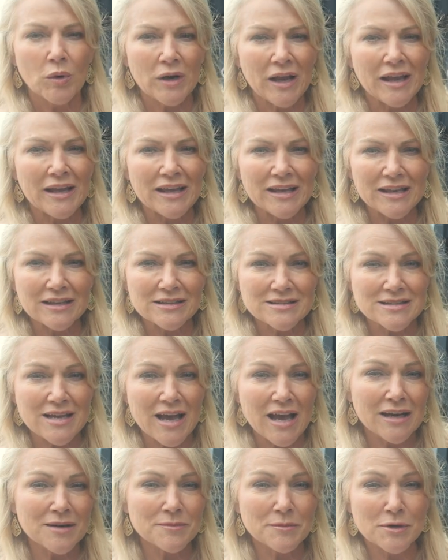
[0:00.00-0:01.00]
When I get
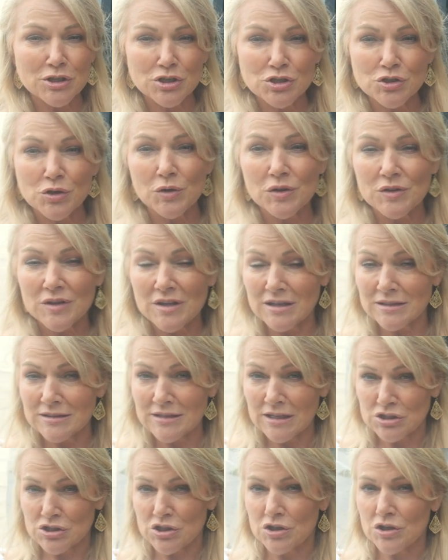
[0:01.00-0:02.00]
inside, I'm going to show you the
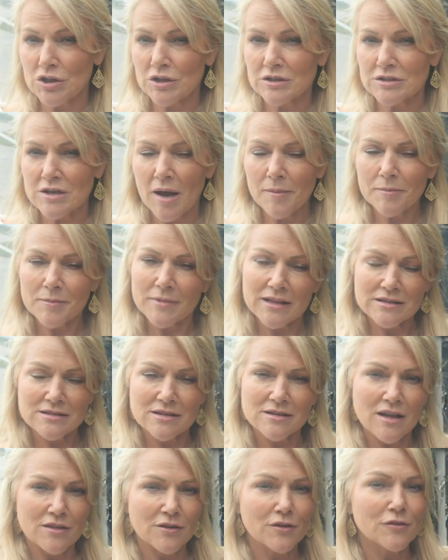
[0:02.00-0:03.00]
induction cooktop. That's
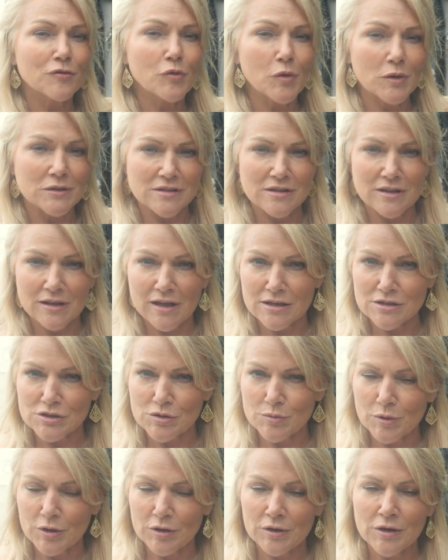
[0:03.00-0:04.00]
another voice of the
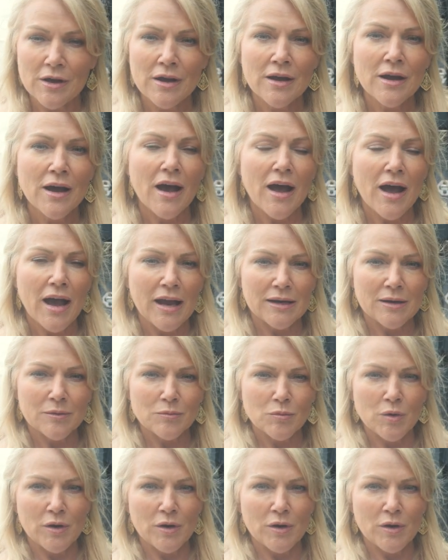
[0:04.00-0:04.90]
customer item